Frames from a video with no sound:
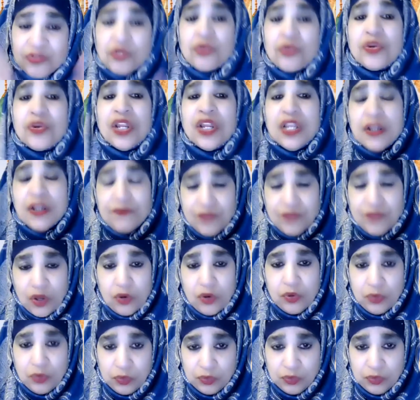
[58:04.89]
three of
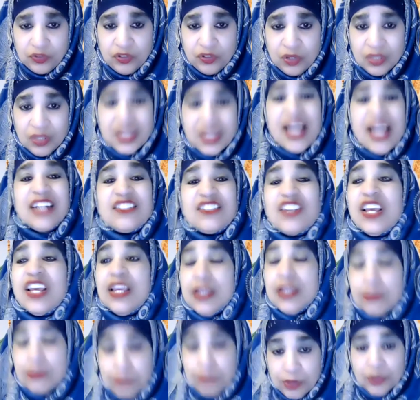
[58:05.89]
those, that's a
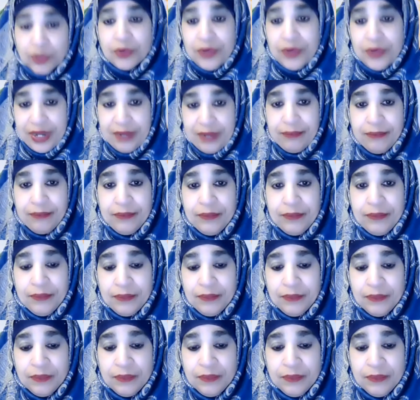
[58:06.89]
hypocrite.
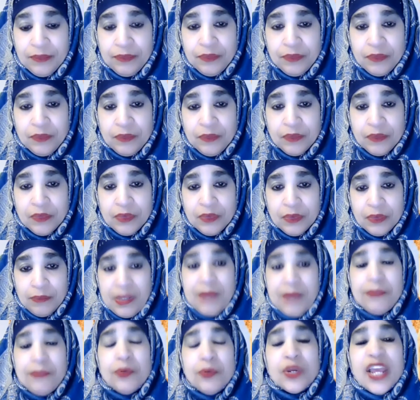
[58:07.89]

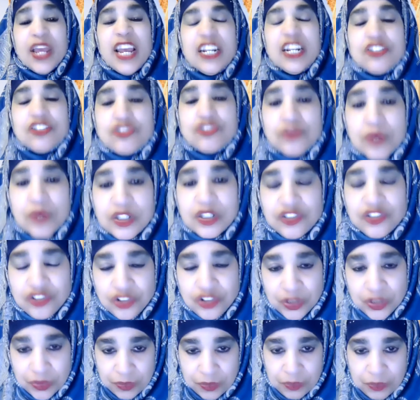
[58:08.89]
People can't trust
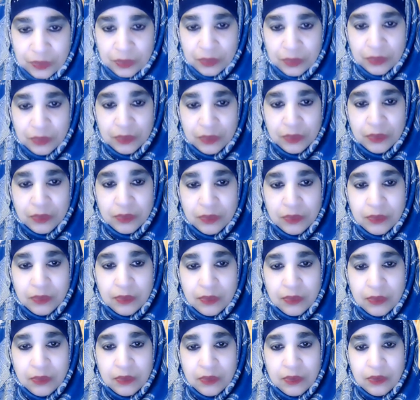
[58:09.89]
you.
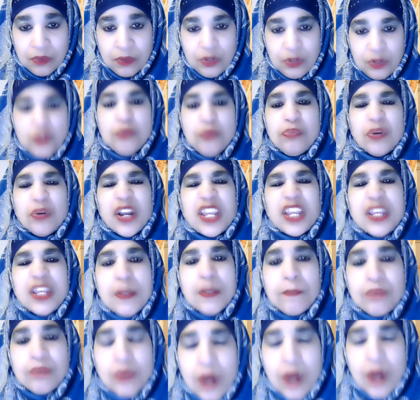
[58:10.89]
You break your
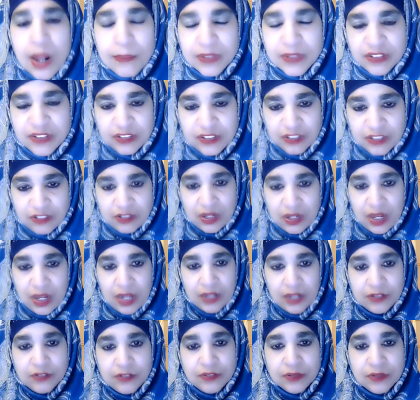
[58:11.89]
promises to
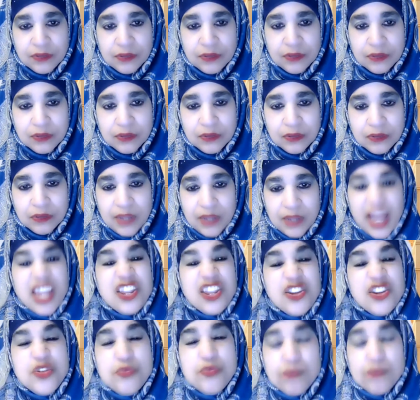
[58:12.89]
us
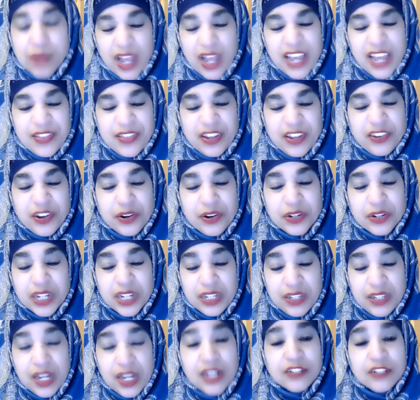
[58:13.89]
and you play the dirty
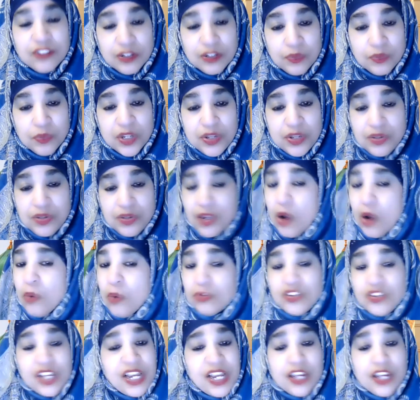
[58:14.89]
dozen when you
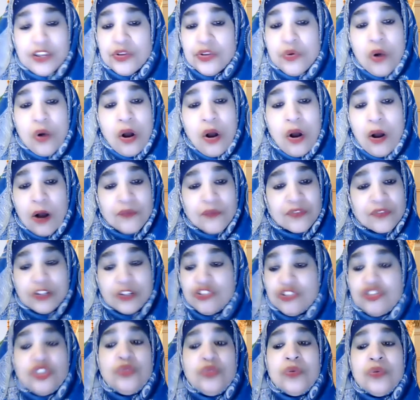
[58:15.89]
don't tick you off,
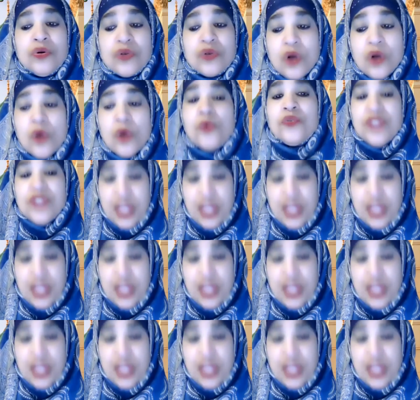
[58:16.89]
because you will go